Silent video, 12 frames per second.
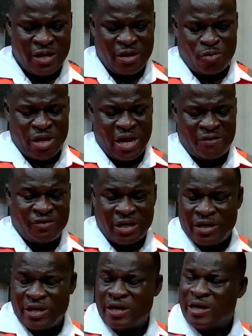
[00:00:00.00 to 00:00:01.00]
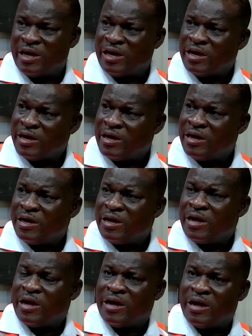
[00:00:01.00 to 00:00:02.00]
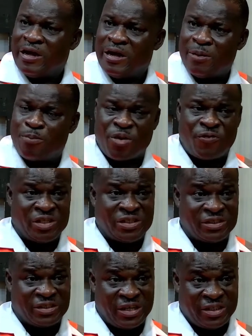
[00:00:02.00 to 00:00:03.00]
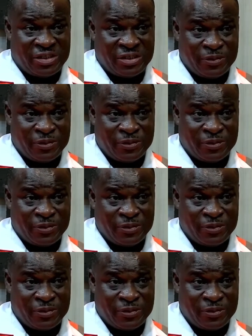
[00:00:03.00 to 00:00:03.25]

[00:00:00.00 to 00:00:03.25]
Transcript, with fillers: We have the uh, prevention stage,